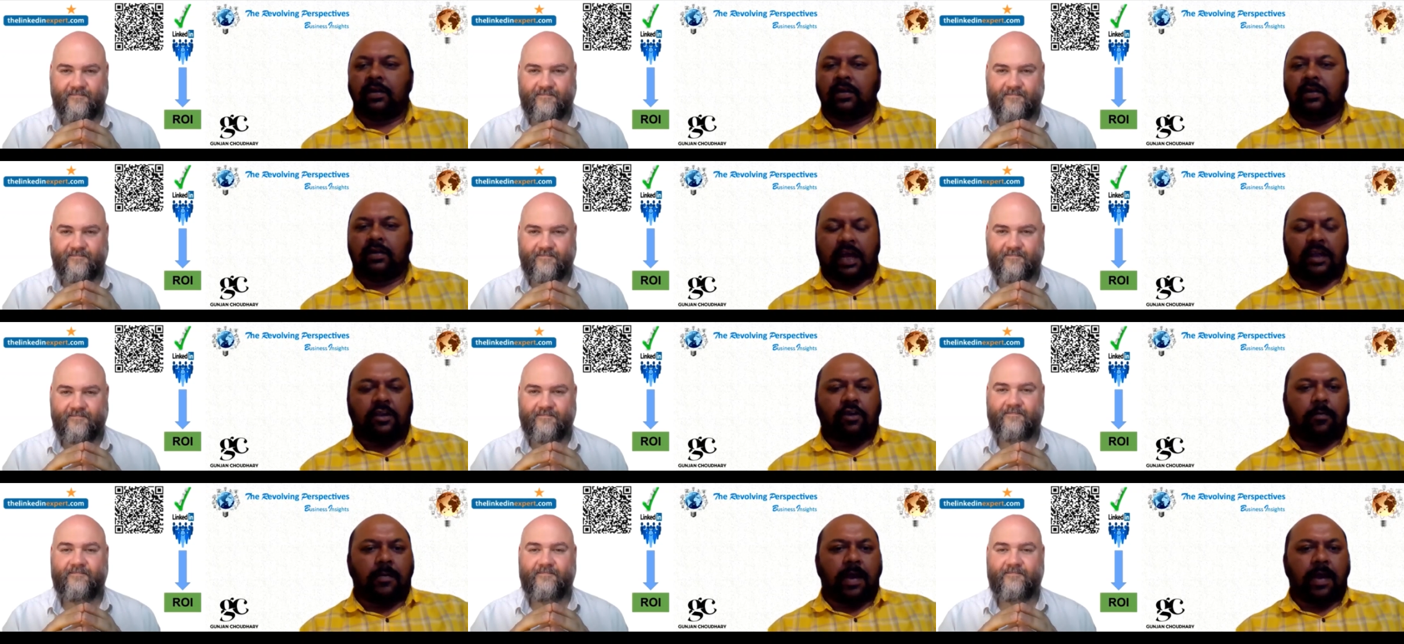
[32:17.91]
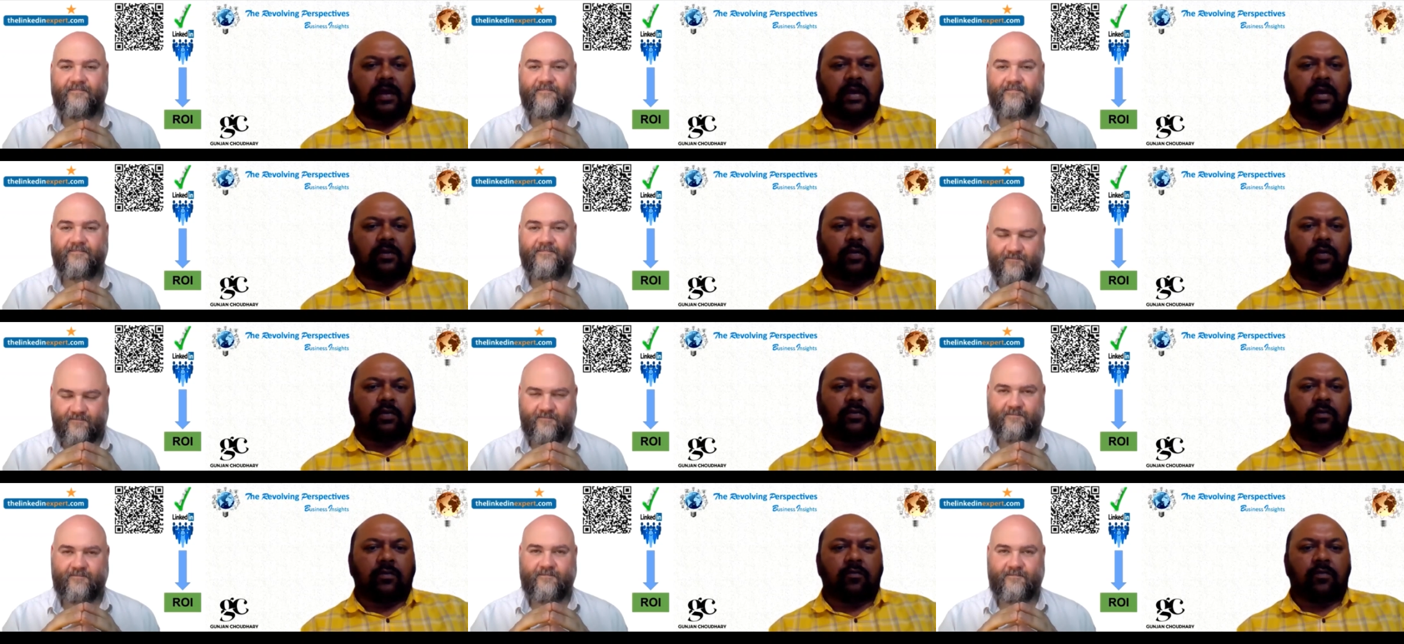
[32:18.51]
Speaker 1: Thank you, Mac. It
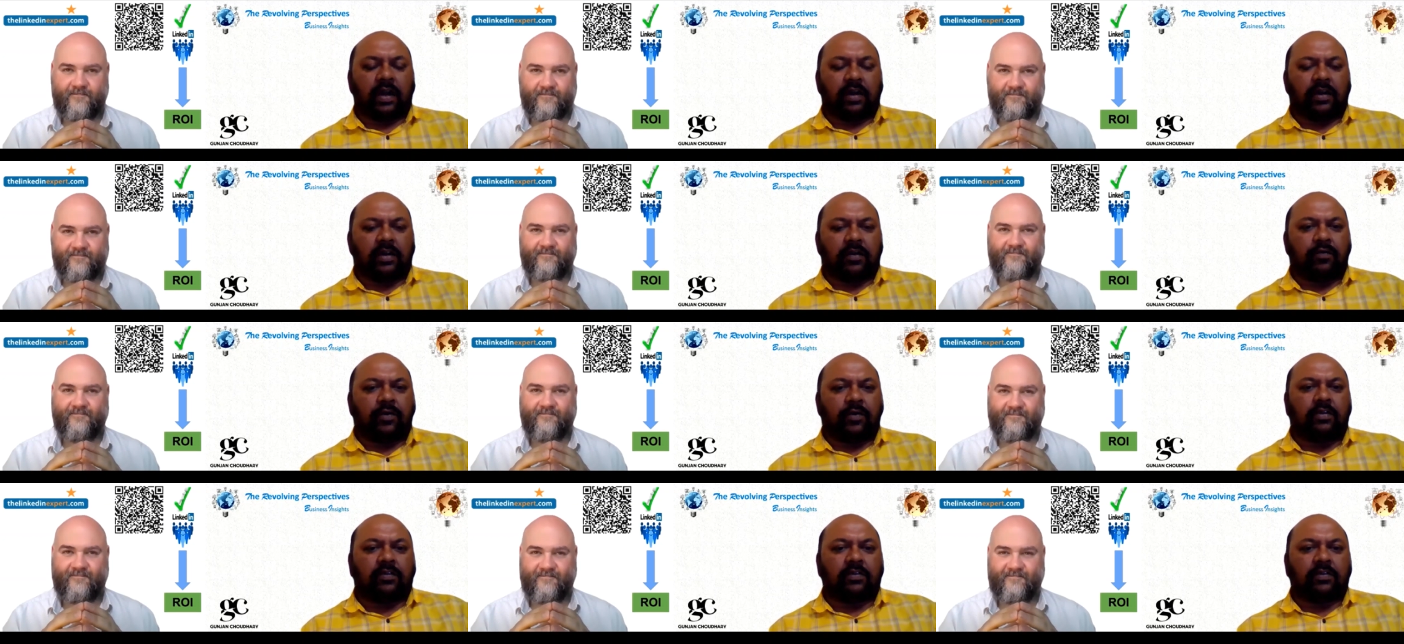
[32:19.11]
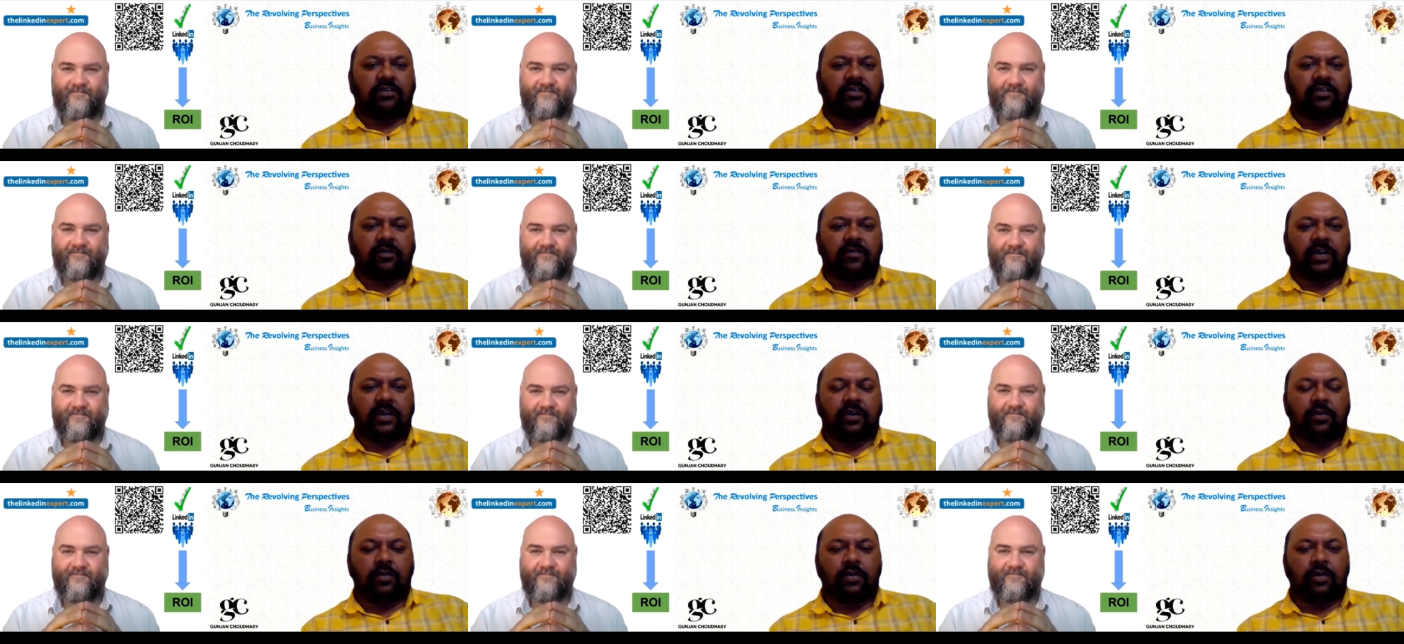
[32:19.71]
was a wonderful discussion
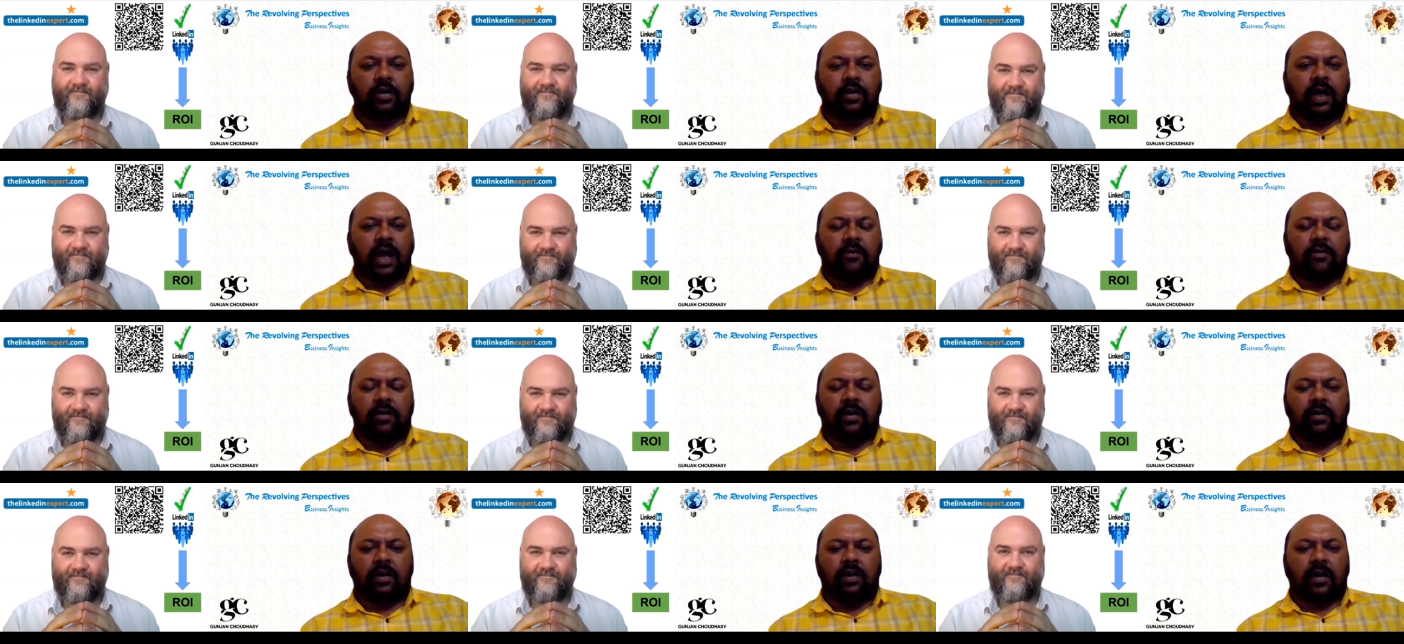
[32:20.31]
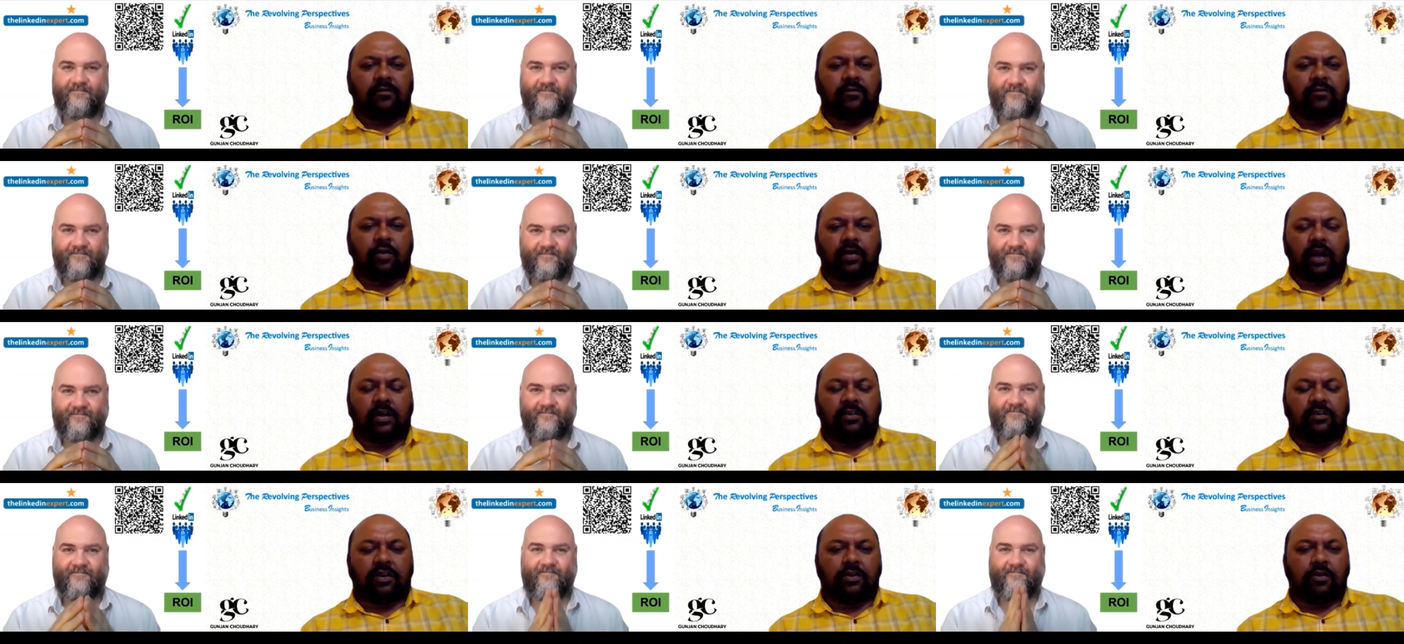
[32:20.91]
with you. I would have loved to
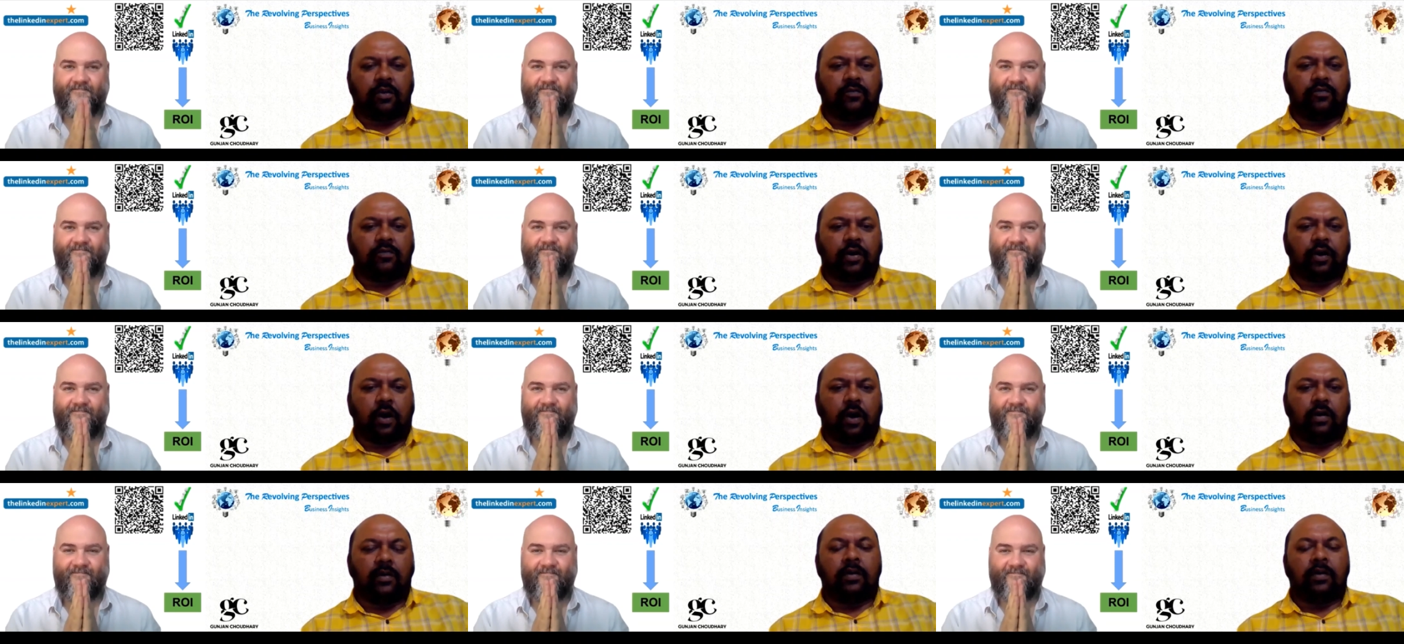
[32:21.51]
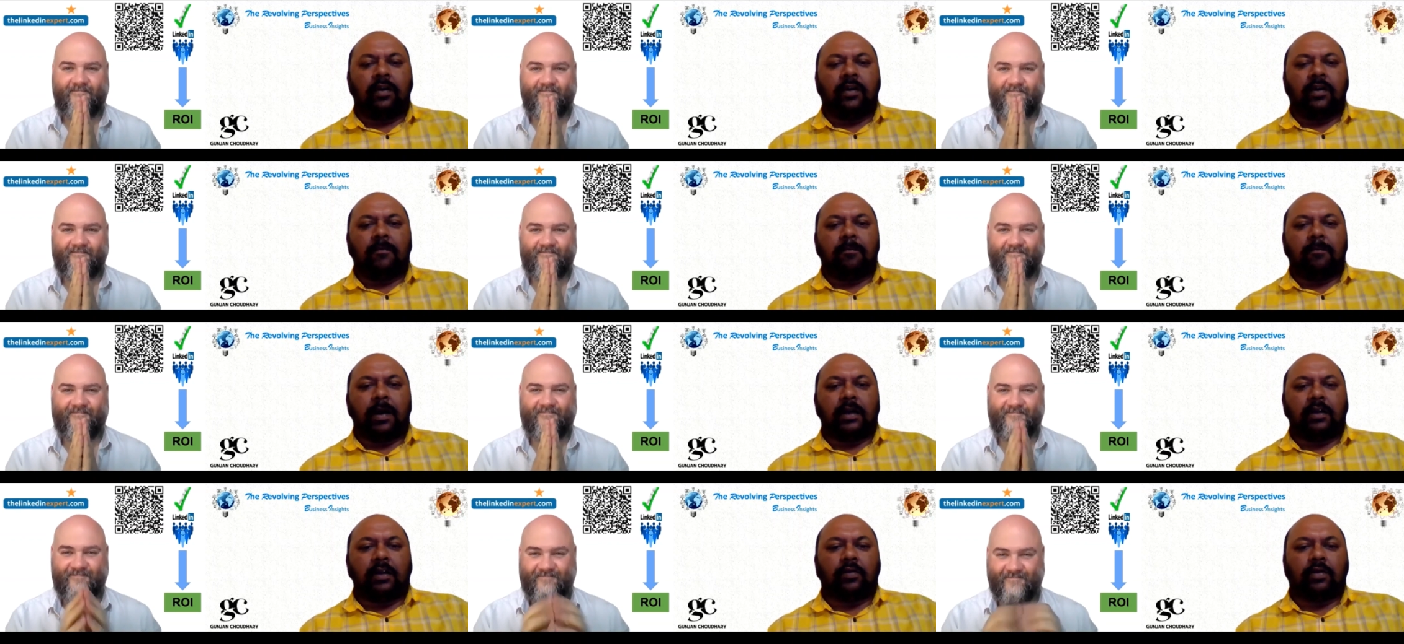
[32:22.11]
continue it for long,
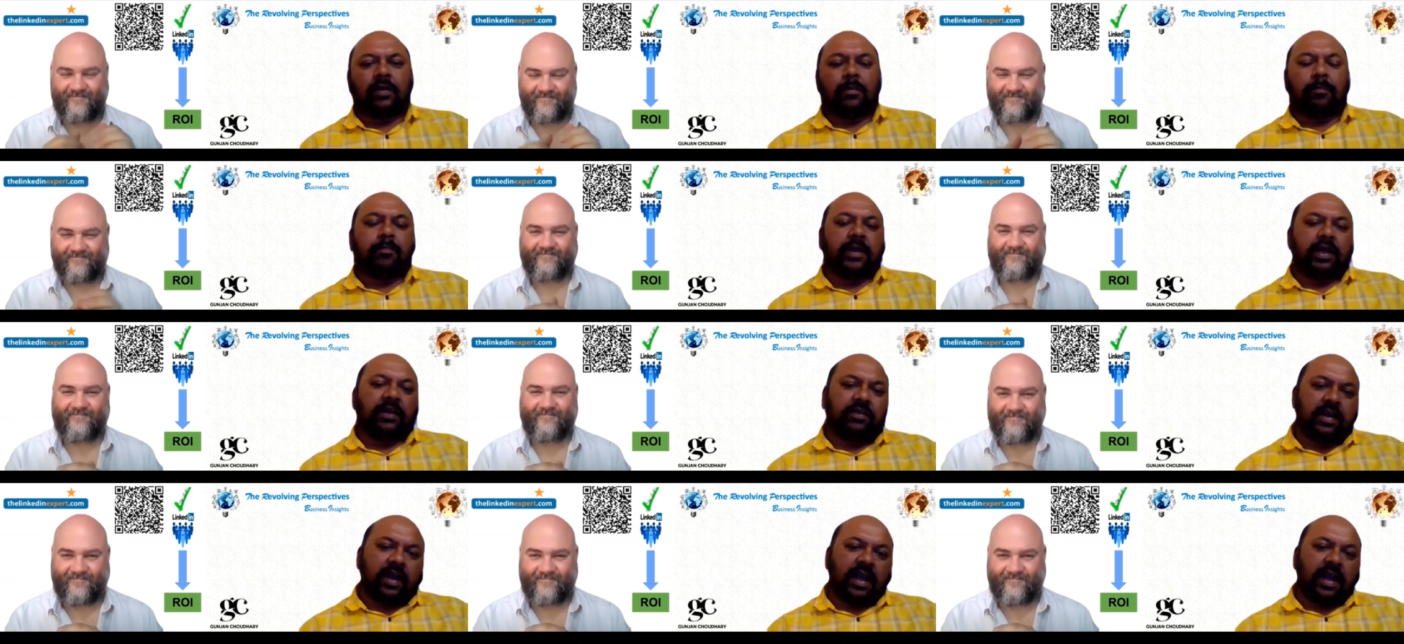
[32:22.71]
but it was a pleasure